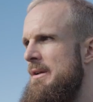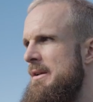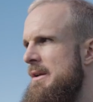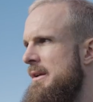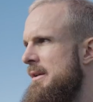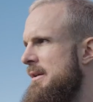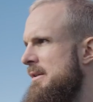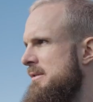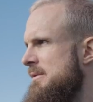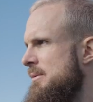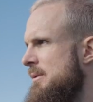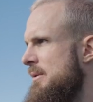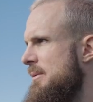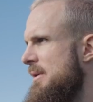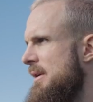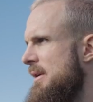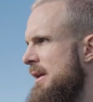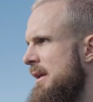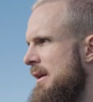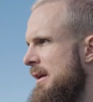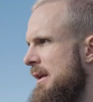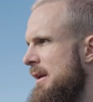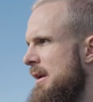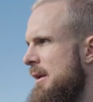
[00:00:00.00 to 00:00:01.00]
Like, that's what I mean,
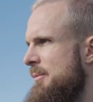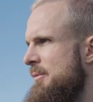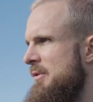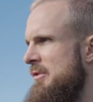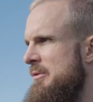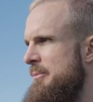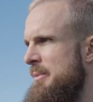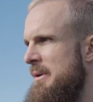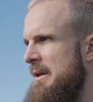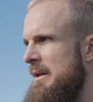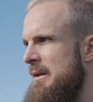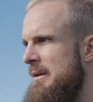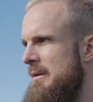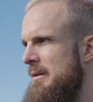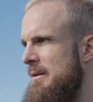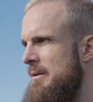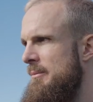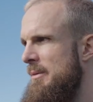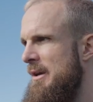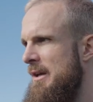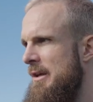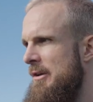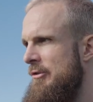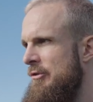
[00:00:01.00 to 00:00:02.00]
getting up to speed and
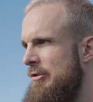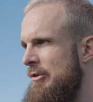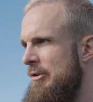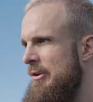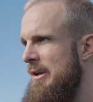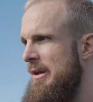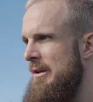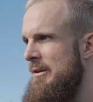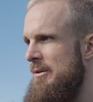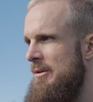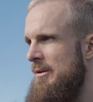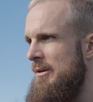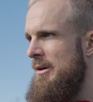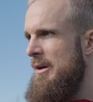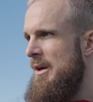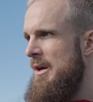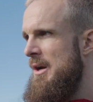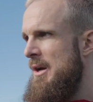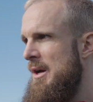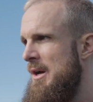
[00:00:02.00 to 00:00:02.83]
making sure that you're